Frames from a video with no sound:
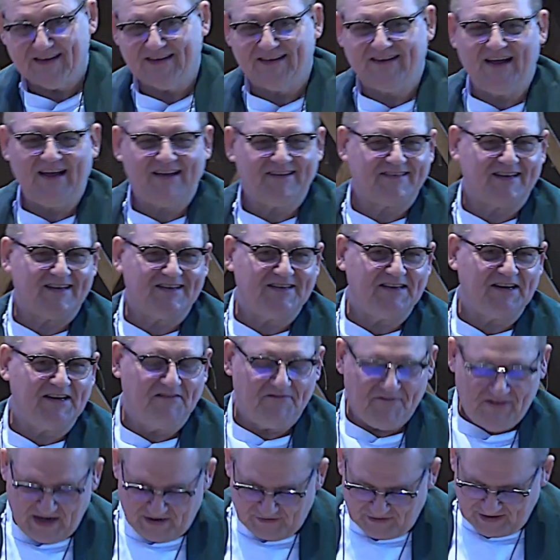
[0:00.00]
desert
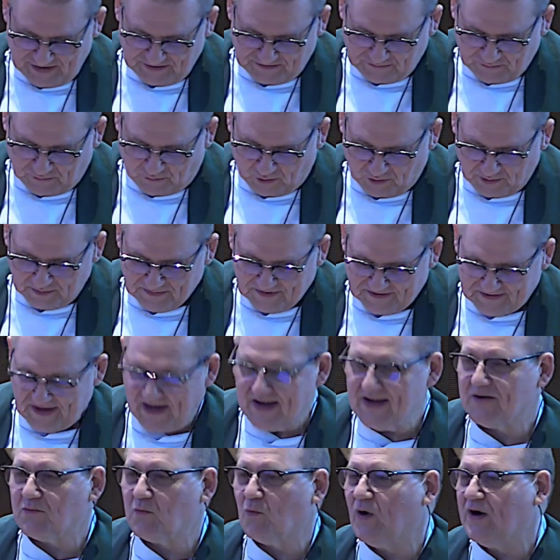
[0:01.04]
in various forms.
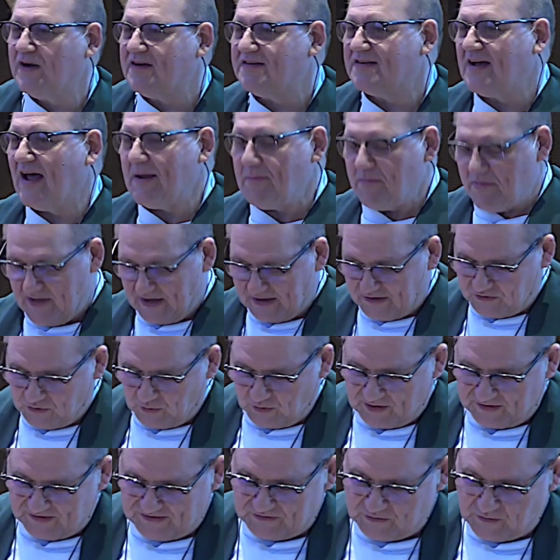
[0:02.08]
And one time they
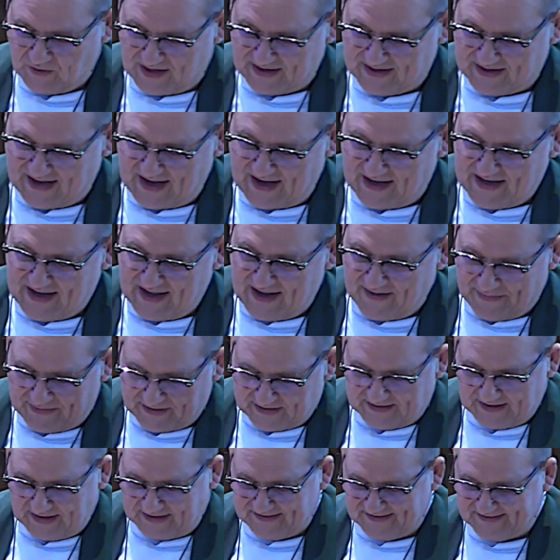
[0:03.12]
took us to En Gedi at the
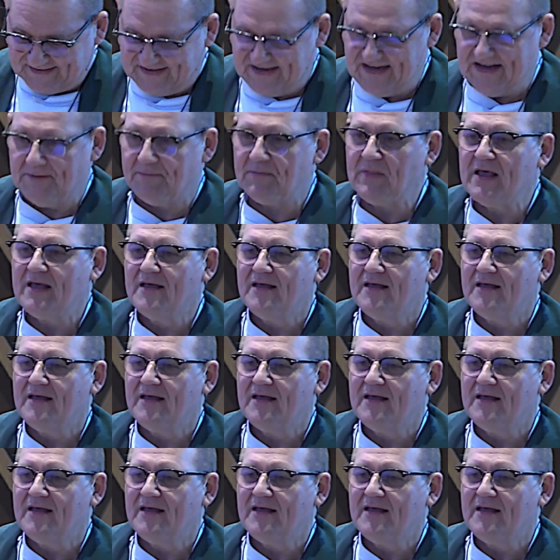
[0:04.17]
Dead Sea.